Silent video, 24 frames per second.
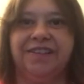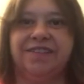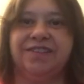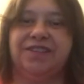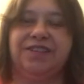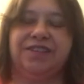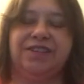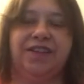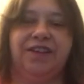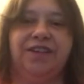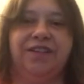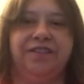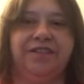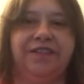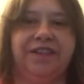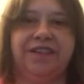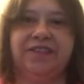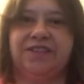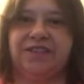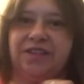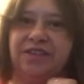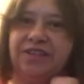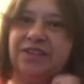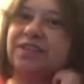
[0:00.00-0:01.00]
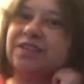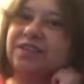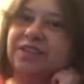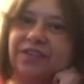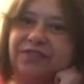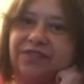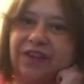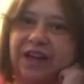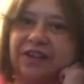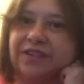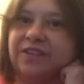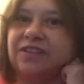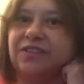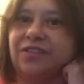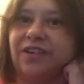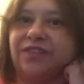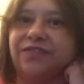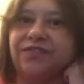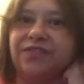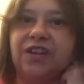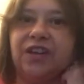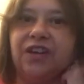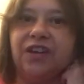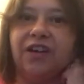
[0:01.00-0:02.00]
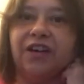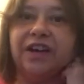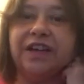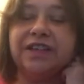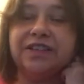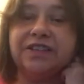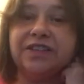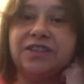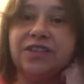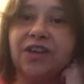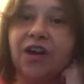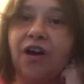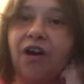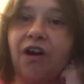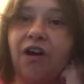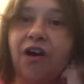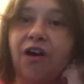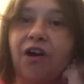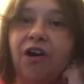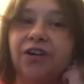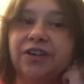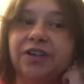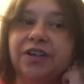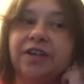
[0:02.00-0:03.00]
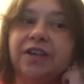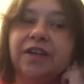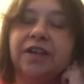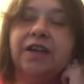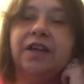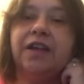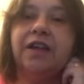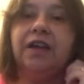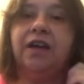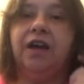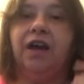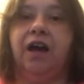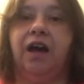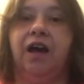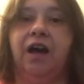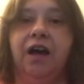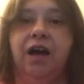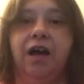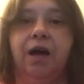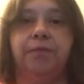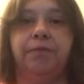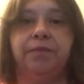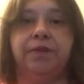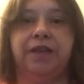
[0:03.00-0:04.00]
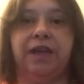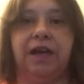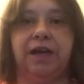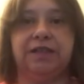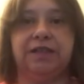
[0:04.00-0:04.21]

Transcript: so excuse because I've had to have the lights on. Yeah, I